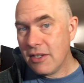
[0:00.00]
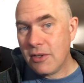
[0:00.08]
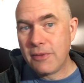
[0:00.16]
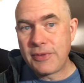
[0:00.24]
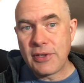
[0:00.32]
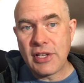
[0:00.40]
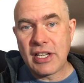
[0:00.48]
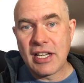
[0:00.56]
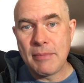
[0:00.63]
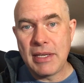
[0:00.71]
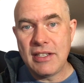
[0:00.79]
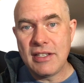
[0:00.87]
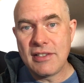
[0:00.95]
over the
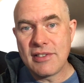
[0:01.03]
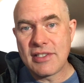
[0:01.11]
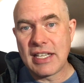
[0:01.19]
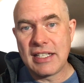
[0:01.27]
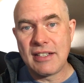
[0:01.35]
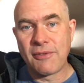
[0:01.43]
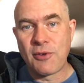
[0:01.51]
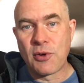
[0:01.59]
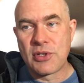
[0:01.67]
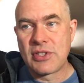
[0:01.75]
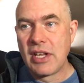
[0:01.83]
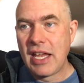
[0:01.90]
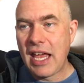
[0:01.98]
coming years, and of
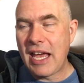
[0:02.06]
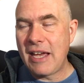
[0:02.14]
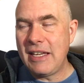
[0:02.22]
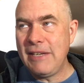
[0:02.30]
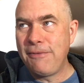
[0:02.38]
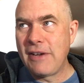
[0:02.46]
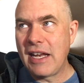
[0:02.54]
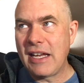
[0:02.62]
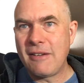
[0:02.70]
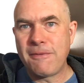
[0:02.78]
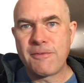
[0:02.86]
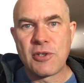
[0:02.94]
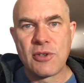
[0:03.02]
course, uh, even
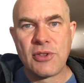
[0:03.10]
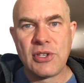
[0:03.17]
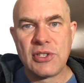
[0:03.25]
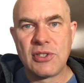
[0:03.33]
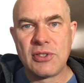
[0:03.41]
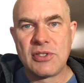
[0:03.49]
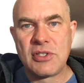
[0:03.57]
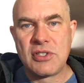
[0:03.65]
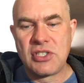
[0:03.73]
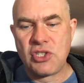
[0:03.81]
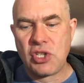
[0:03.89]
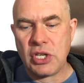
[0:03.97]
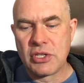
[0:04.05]
after the
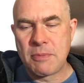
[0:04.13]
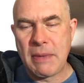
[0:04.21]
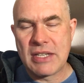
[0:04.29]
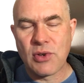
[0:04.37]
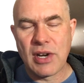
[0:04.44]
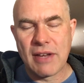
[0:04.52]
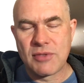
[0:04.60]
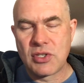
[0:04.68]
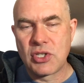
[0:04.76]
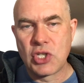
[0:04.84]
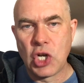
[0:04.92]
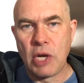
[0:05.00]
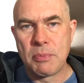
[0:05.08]
your spacecraft
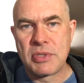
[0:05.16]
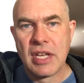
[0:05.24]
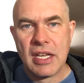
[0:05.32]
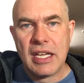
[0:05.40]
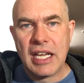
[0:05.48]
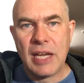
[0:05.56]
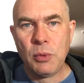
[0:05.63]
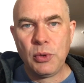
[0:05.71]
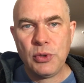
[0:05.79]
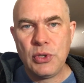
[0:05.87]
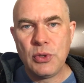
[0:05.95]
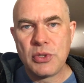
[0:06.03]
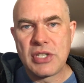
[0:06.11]
stops, it will
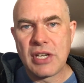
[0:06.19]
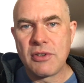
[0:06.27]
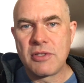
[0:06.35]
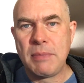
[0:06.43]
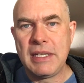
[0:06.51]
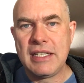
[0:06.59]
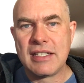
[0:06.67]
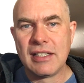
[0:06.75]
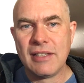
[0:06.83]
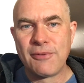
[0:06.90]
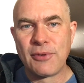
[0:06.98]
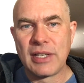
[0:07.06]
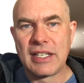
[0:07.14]
no doubt be
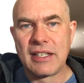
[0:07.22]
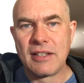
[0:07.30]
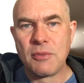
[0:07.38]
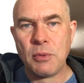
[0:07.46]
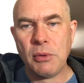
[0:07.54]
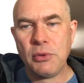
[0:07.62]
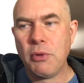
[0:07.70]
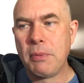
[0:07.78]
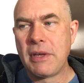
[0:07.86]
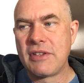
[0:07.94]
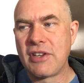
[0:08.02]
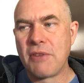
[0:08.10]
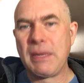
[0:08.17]
delivering, will no
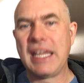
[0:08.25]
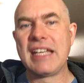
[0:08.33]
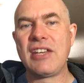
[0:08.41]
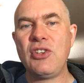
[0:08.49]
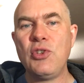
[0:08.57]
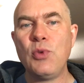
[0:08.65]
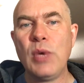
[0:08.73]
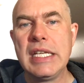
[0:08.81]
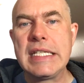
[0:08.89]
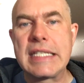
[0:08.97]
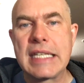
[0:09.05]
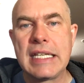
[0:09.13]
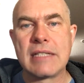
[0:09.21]
doubt be getting new
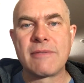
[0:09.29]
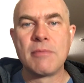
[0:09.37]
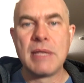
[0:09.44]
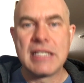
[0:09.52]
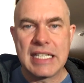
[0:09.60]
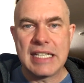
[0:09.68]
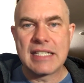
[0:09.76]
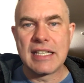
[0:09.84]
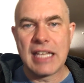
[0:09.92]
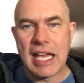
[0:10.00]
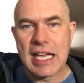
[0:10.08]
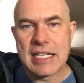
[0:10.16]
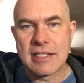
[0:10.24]
insights from the data
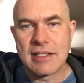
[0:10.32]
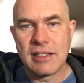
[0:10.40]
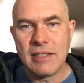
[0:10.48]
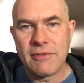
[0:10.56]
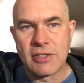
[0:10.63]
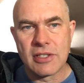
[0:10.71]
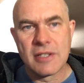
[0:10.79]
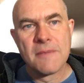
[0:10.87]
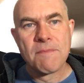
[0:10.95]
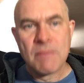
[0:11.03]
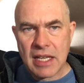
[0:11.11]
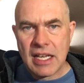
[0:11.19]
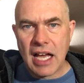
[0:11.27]
that it has delivered.
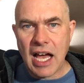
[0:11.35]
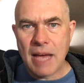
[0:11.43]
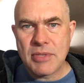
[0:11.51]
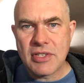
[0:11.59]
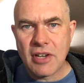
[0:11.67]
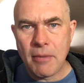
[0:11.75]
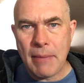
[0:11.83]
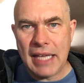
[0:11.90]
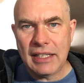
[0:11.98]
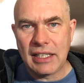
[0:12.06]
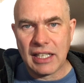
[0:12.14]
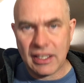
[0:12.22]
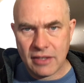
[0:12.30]
I'm Scott
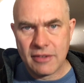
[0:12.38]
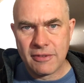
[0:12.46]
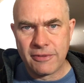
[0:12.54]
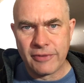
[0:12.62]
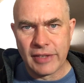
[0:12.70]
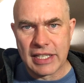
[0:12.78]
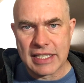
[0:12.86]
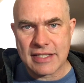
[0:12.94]
Manley. Fly